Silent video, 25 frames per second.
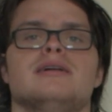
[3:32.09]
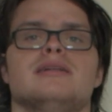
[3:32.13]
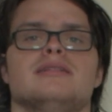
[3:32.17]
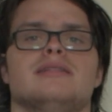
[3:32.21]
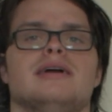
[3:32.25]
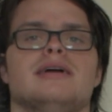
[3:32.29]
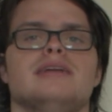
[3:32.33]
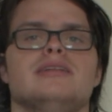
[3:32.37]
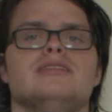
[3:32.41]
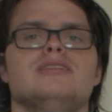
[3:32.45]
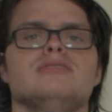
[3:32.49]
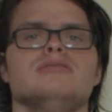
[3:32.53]

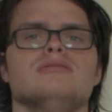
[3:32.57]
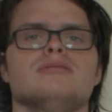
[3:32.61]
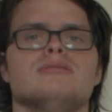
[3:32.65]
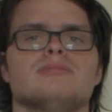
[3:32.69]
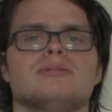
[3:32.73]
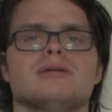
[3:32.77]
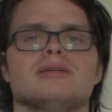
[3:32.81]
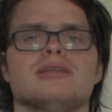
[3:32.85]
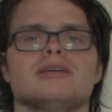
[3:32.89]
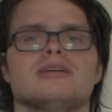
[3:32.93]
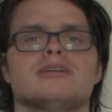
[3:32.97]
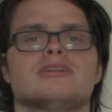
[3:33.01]
they do a
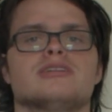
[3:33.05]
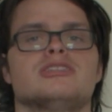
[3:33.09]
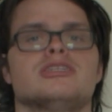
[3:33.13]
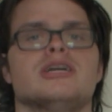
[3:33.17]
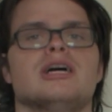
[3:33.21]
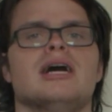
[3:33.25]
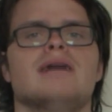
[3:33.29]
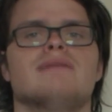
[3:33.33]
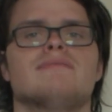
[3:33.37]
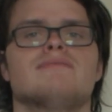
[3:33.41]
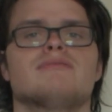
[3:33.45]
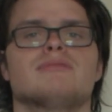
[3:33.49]
really good
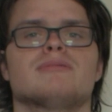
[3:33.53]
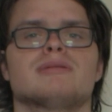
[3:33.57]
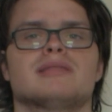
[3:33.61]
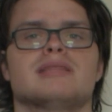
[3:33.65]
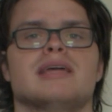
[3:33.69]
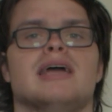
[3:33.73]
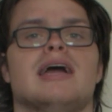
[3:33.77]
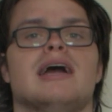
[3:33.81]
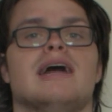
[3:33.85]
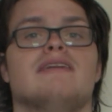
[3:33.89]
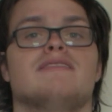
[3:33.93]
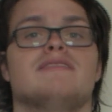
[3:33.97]
job for what
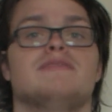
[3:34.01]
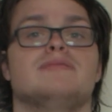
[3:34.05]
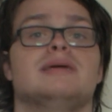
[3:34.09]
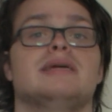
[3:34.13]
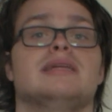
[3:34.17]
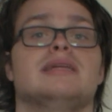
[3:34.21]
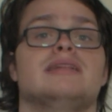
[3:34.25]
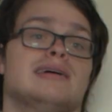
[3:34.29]
they have.